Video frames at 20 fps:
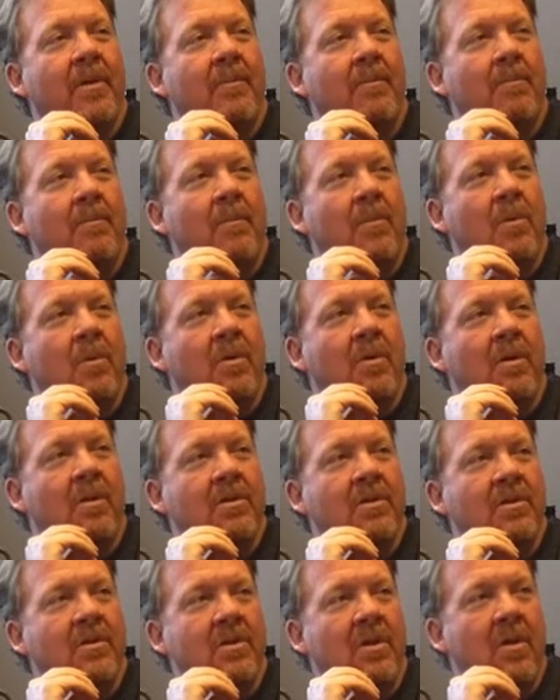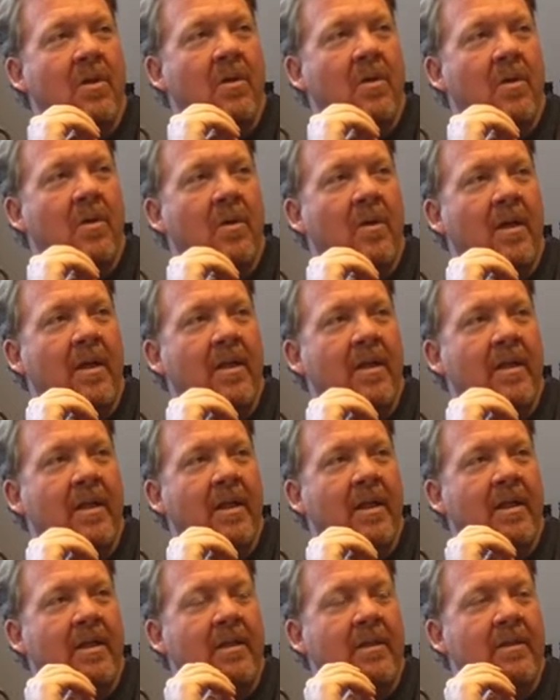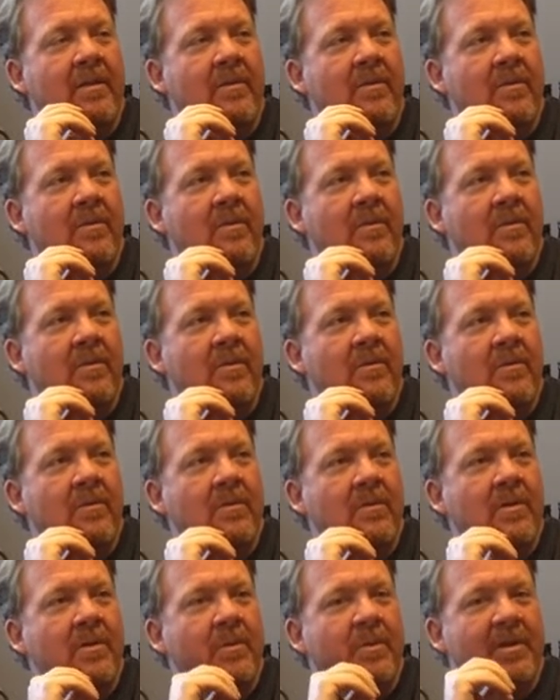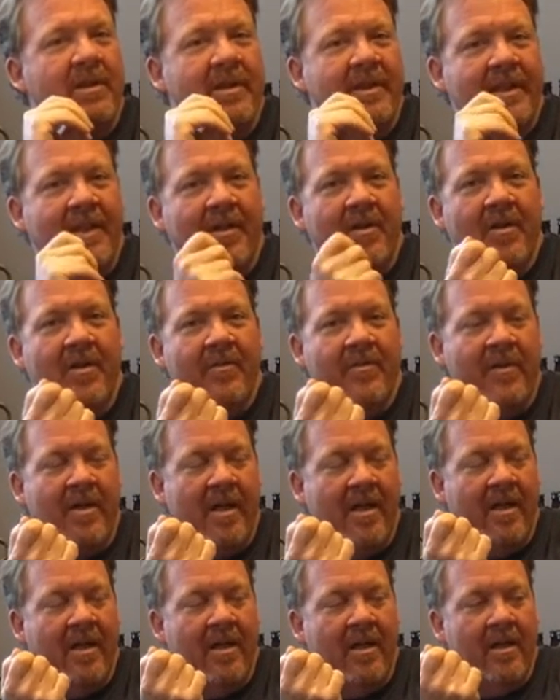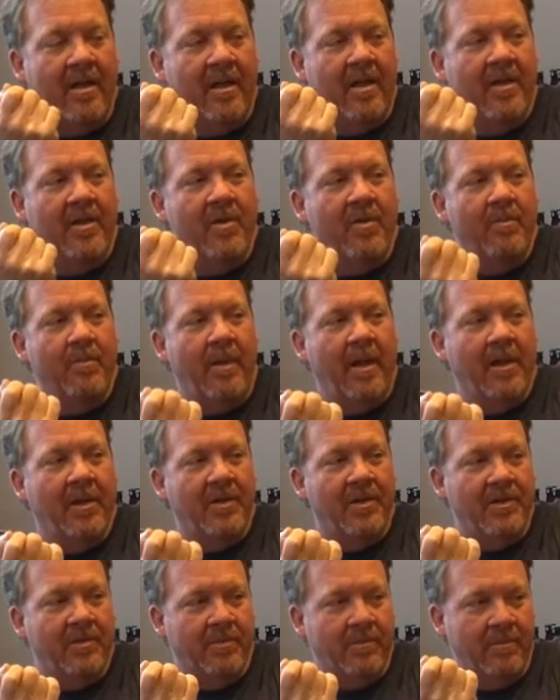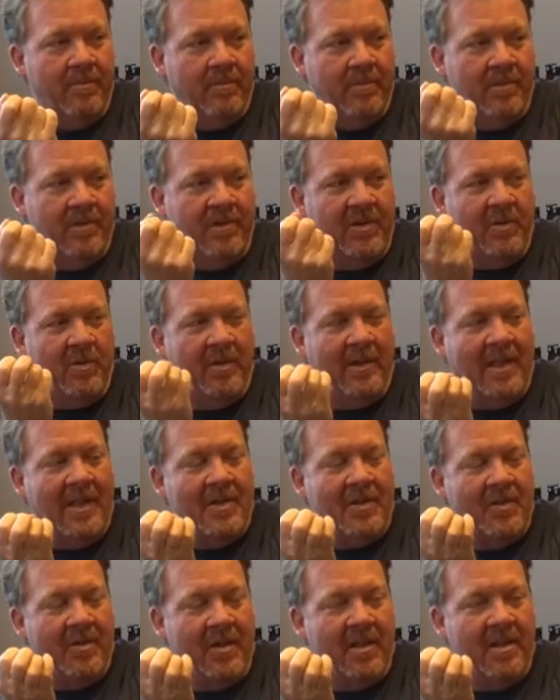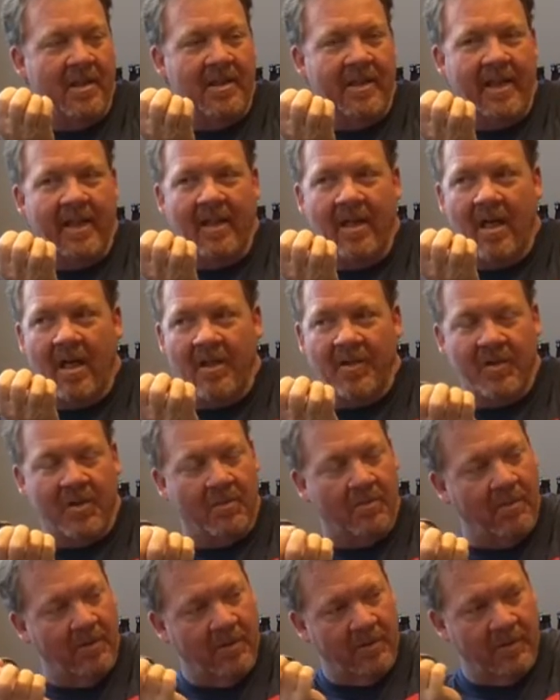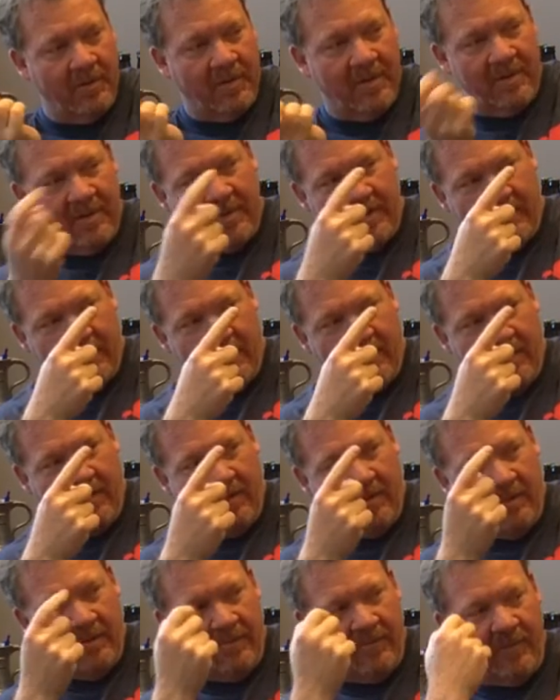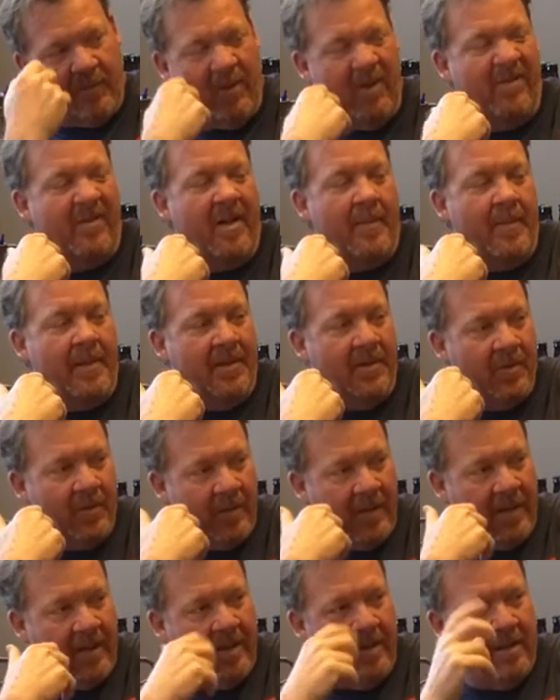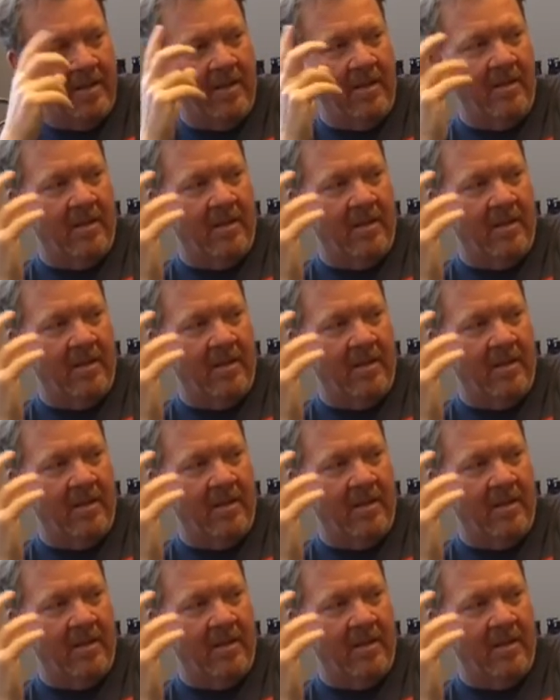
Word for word: but more so I think it was Sierra Nevada and New Belgium, and to a lesser extent Oscar Blues, because they're 45 minutes away.